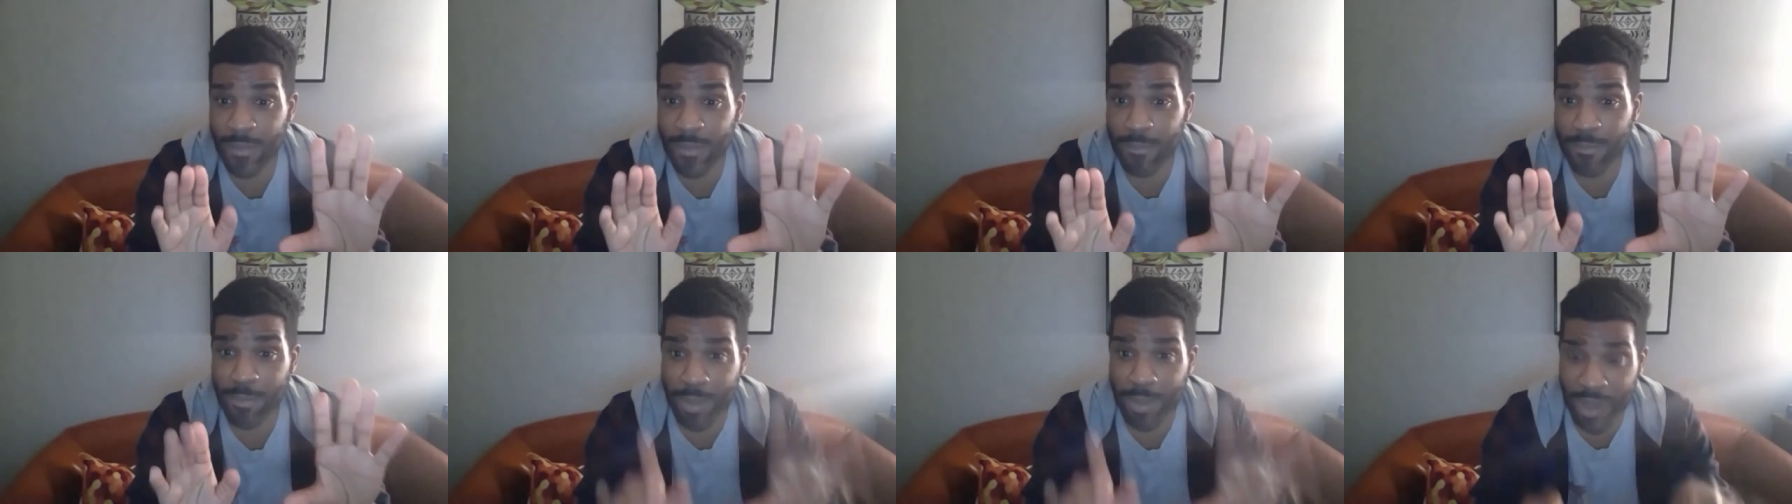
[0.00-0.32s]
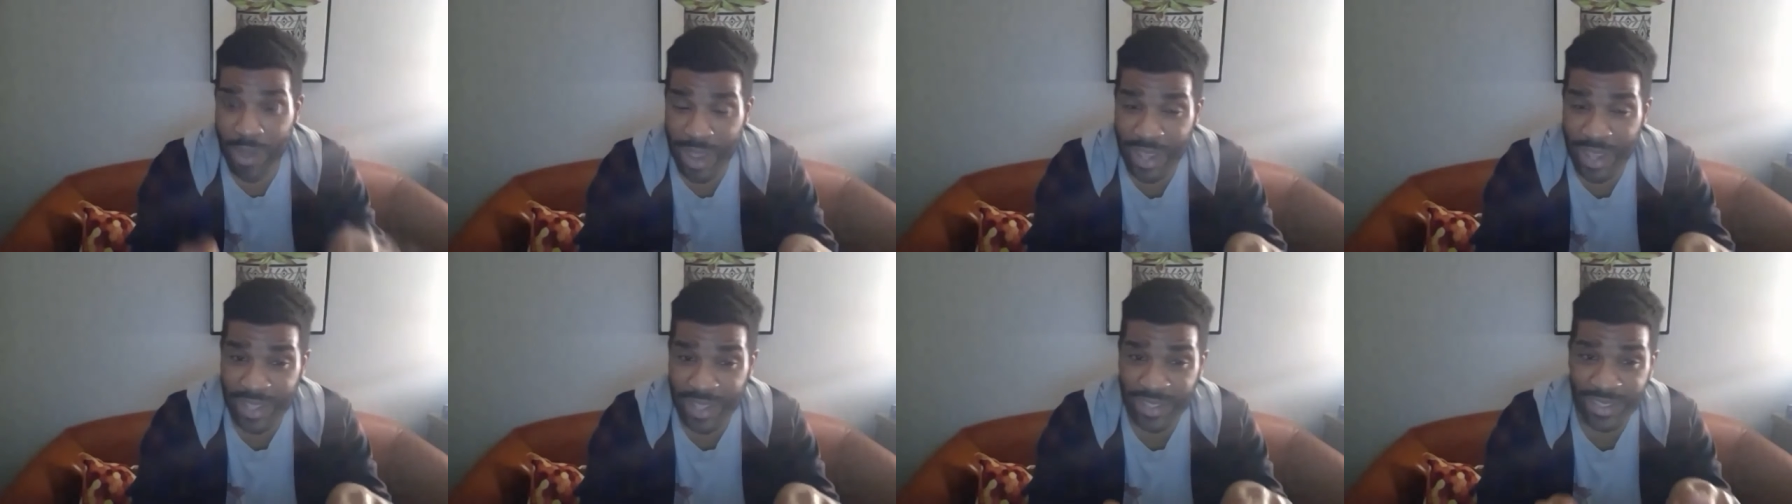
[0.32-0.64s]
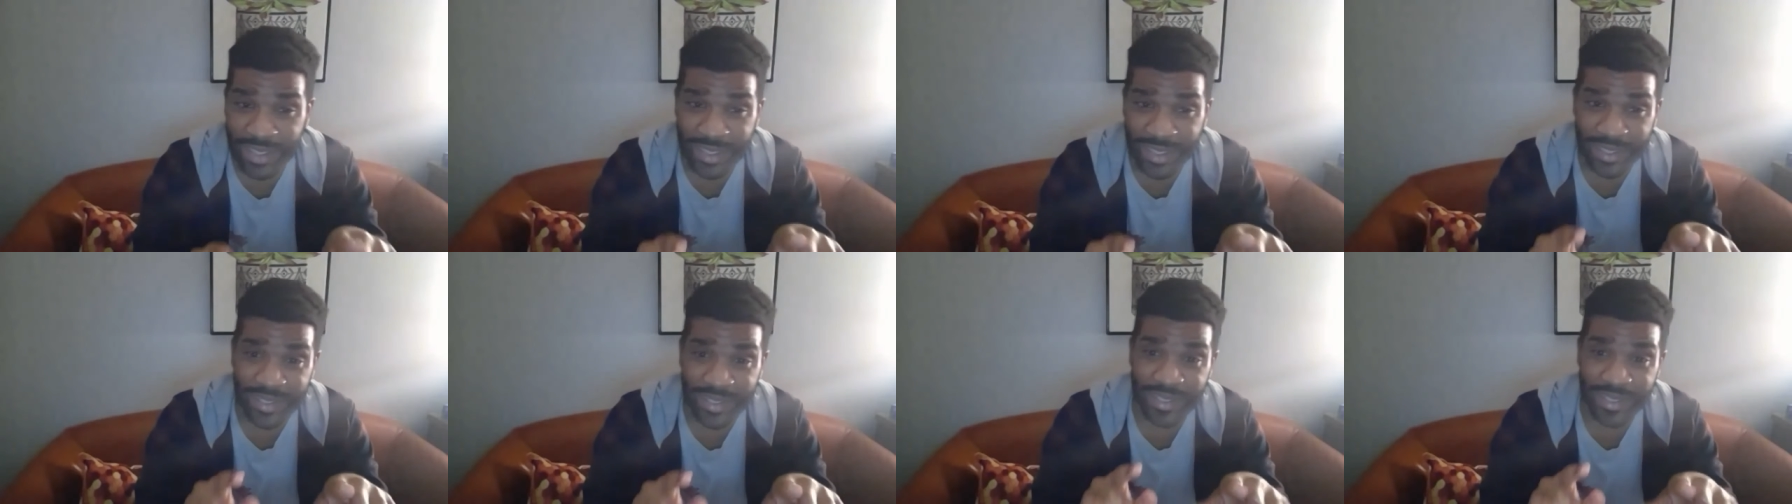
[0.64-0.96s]

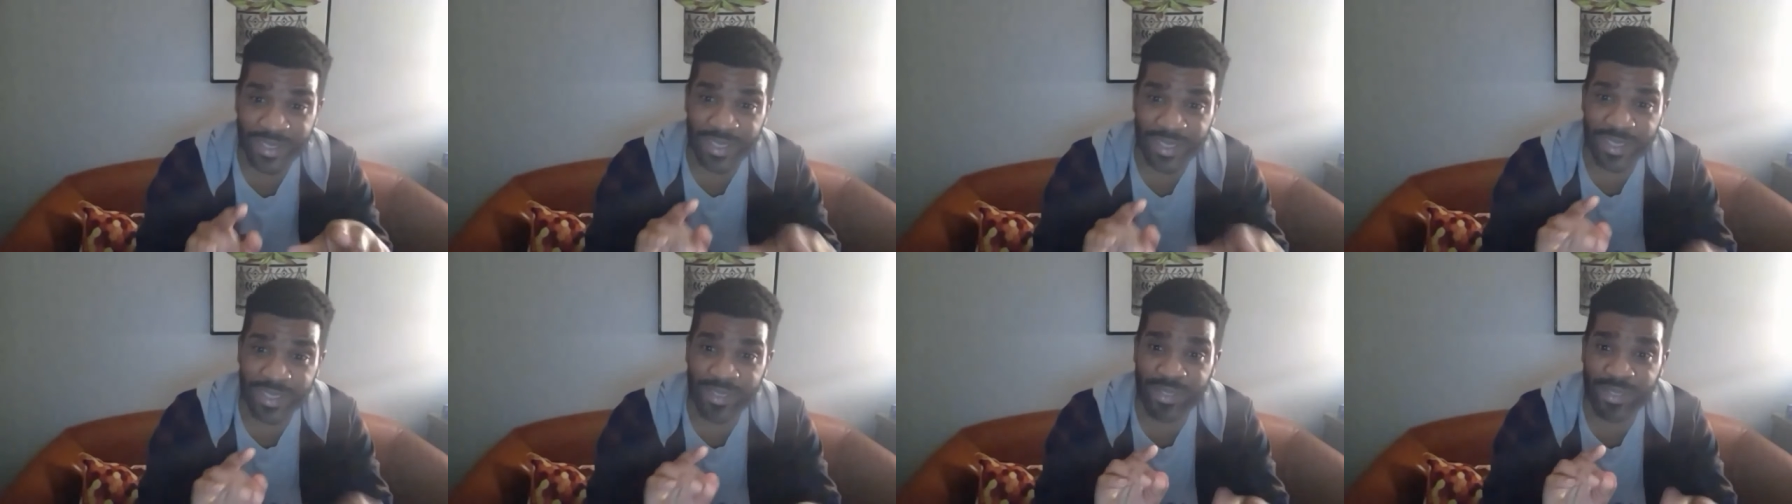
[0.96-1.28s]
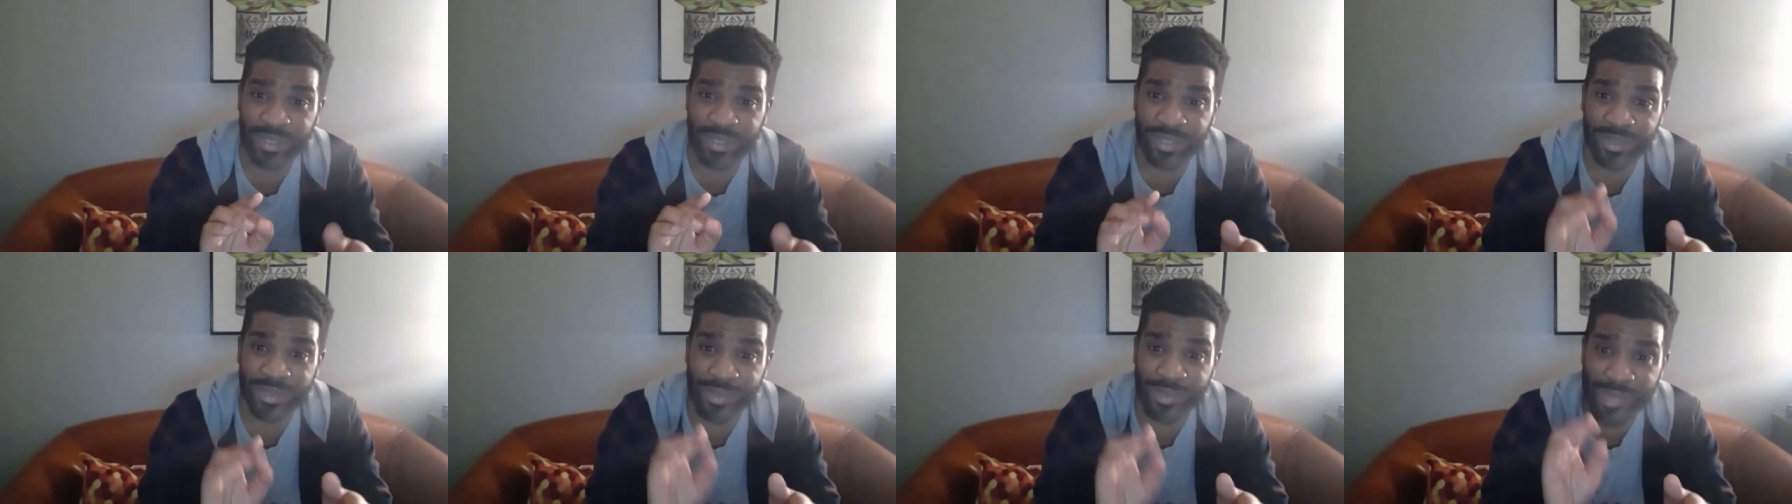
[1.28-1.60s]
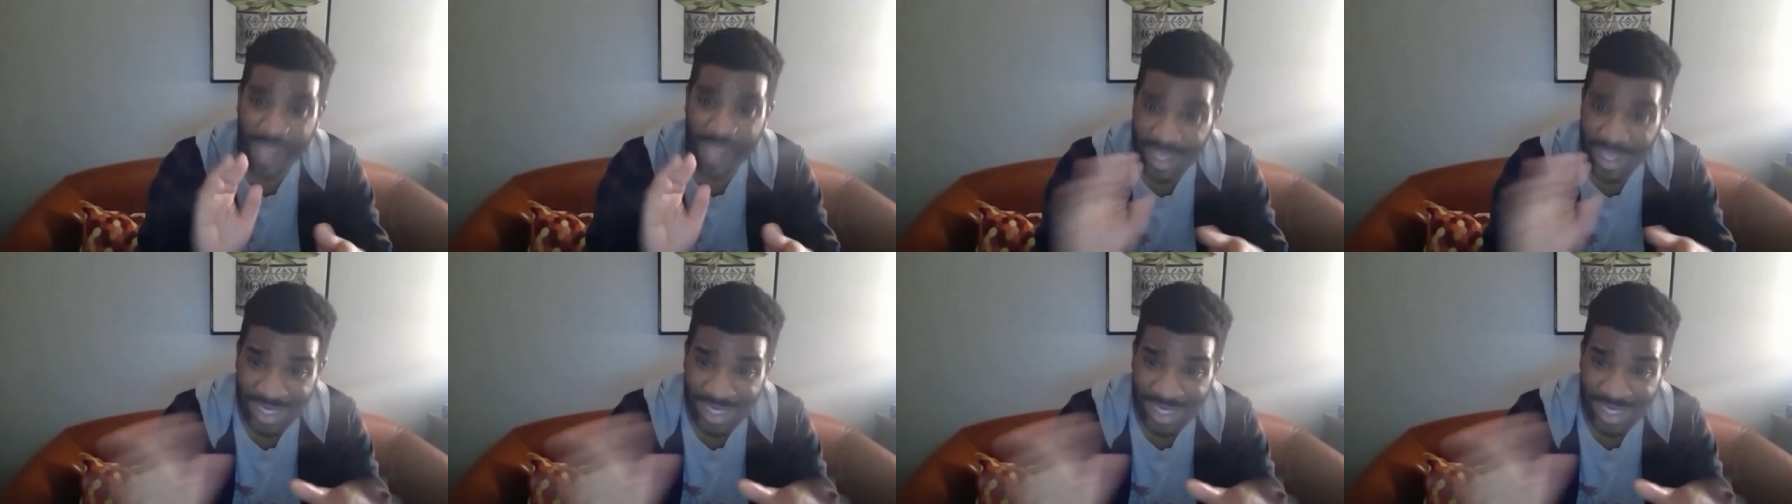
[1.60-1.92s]
but
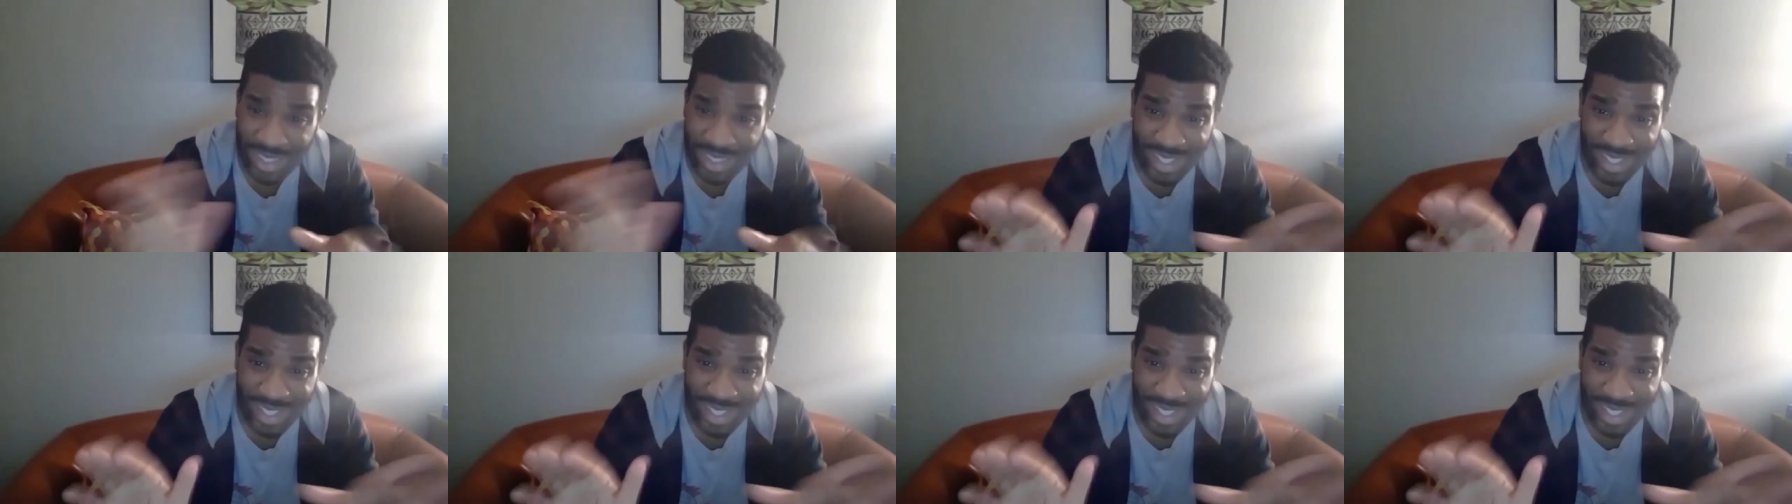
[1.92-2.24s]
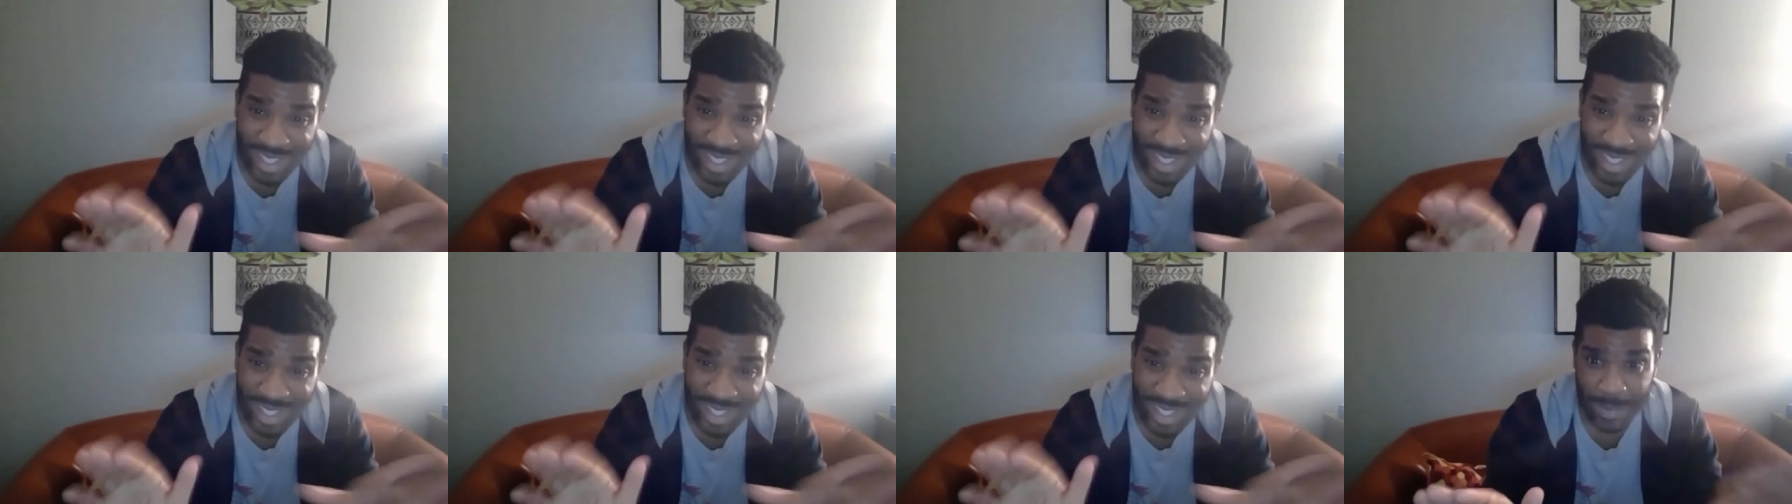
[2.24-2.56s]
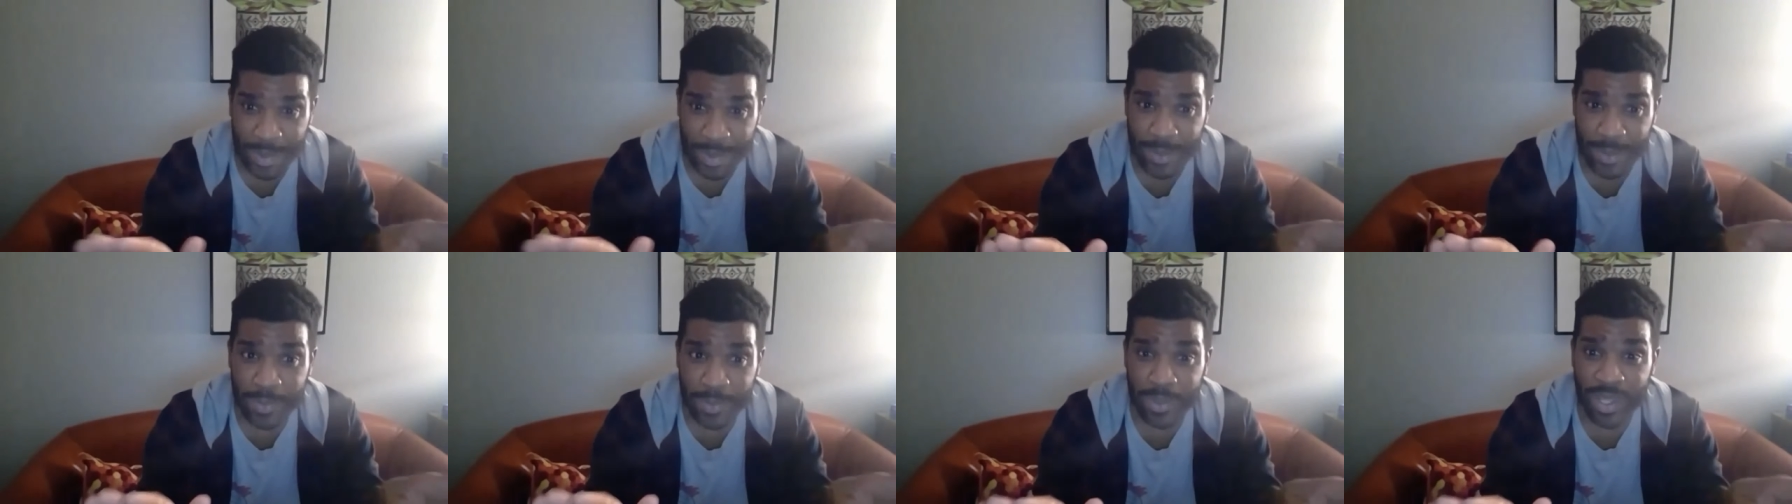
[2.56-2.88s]
nothing less
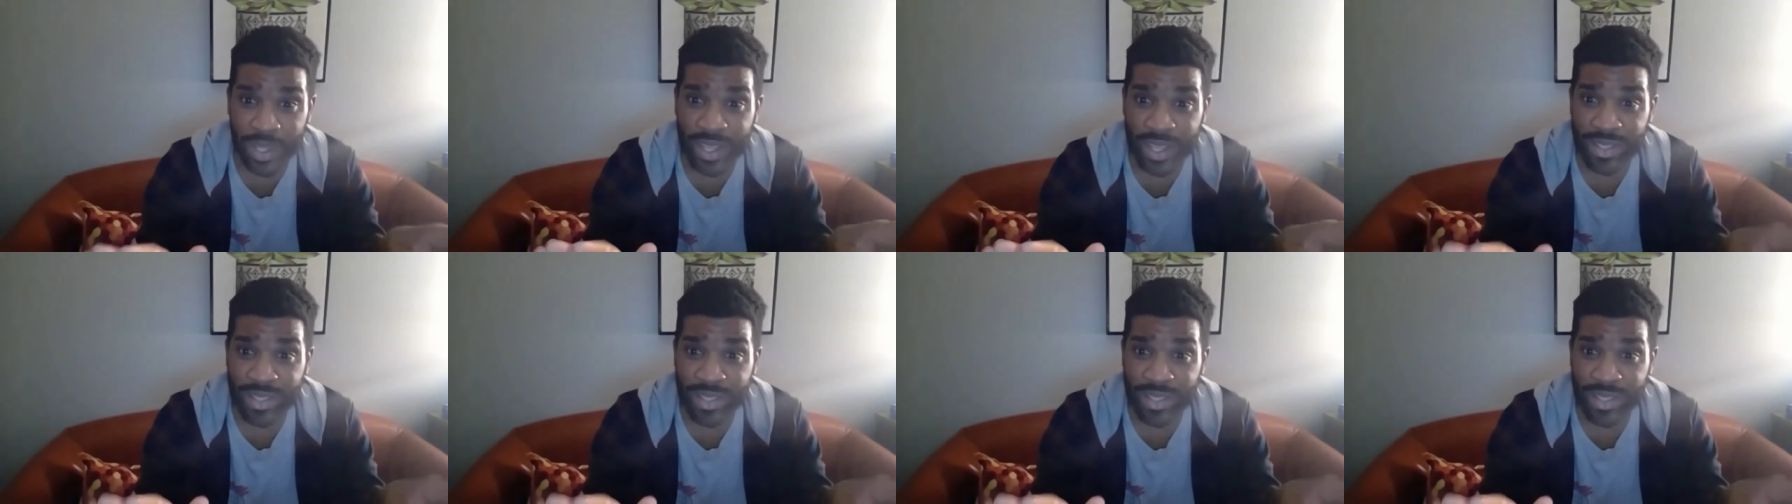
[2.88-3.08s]
than a B+.